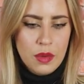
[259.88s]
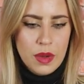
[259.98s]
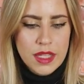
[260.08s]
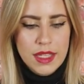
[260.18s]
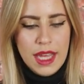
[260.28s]

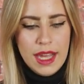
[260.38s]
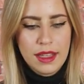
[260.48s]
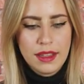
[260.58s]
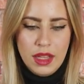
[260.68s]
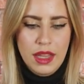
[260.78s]
Once
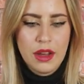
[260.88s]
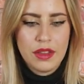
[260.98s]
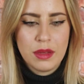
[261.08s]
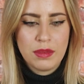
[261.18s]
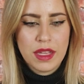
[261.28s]
again, click
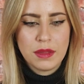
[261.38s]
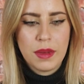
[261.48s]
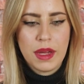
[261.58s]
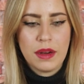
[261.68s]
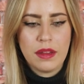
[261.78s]
on the plus
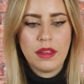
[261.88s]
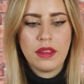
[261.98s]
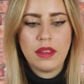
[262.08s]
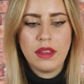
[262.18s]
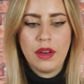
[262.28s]
button
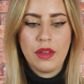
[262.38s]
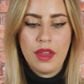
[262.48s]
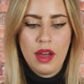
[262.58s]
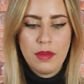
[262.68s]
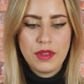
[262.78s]
near
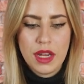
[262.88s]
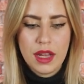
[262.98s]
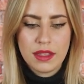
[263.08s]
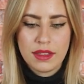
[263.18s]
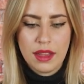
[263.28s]
the
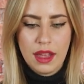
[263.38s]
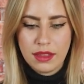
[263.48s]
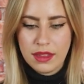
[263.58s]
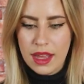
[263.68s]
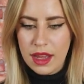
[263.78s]
object, select
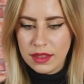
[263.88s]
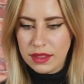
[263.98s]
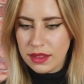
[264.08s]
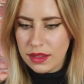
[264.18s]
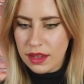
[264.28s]

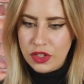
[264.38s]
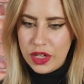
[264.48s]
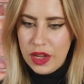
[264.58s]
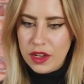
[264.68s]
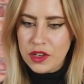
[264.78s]
text,
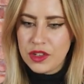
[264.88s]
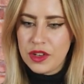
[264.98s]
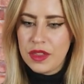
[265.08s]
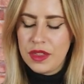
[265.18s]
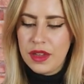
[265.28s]
change
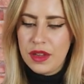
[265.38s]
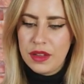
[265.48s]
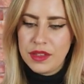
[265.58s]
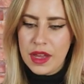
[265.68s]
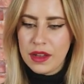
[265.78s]

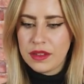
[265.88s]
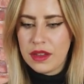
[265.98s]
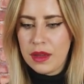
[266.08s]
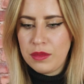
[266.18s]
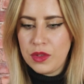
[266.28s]
the text
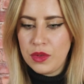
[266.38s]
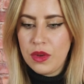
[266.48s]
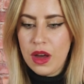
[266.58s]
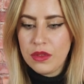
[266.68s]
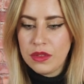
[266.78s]
type to
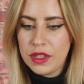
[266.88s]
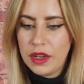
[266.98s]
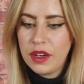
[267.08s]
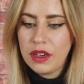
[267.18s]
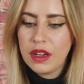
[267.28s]

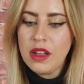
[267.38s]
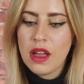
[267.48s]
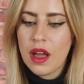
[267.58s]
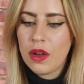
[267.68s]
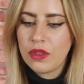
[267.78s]
counter,
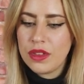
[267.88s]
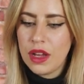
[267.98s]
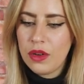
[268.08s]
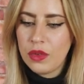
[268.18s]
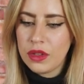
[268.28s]

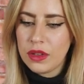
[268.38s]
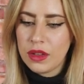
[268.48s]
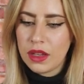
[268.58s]
countdown.